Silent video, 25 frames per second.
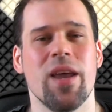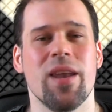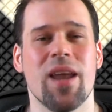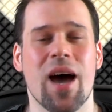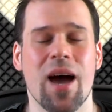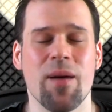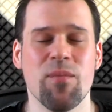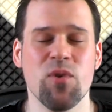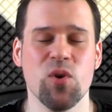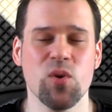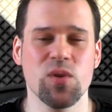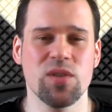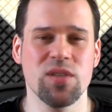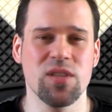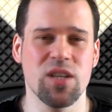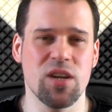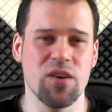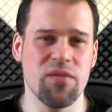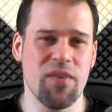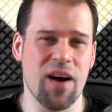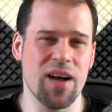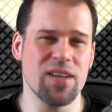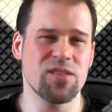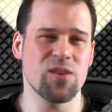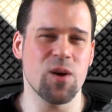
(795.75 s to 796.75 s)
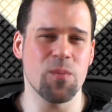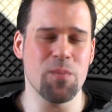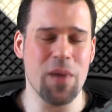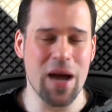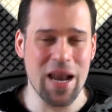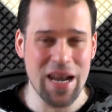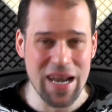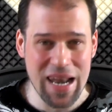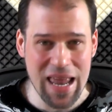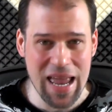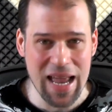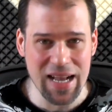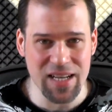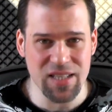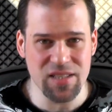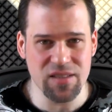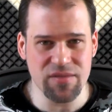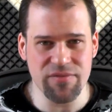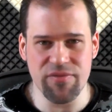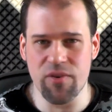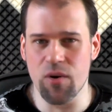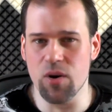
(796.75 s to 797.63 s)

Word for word: and I'm using the device on my legs